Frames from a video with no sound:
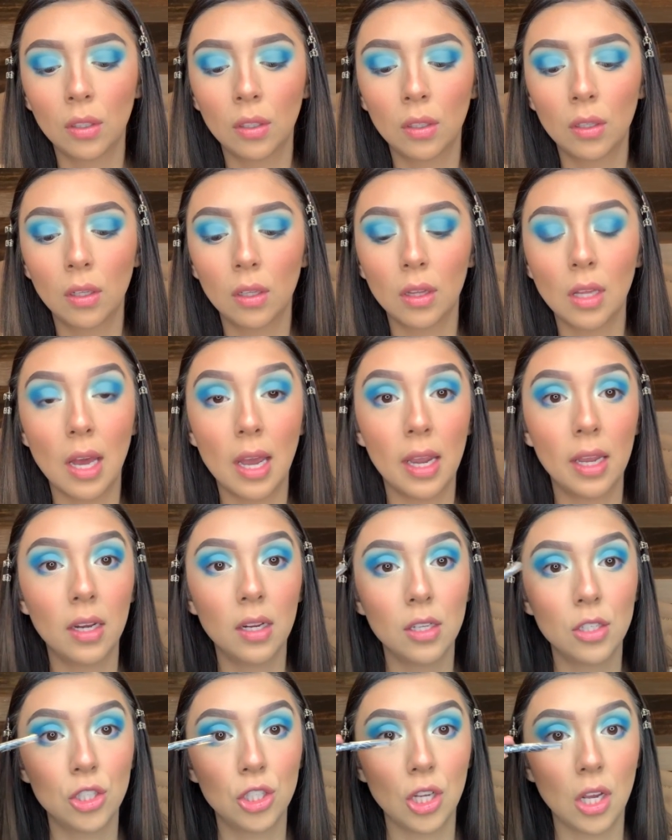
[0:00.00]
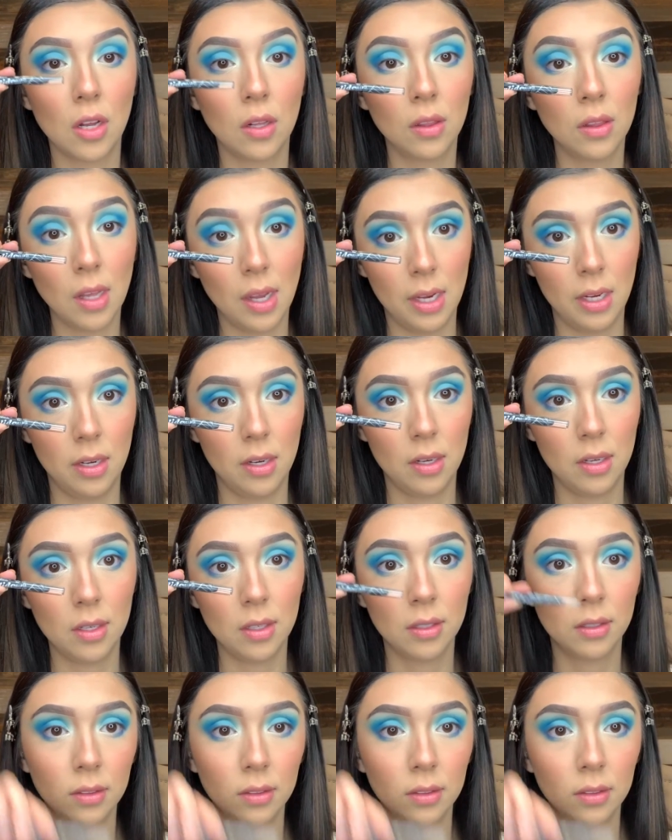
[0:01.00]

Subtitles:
Glide Gel Liner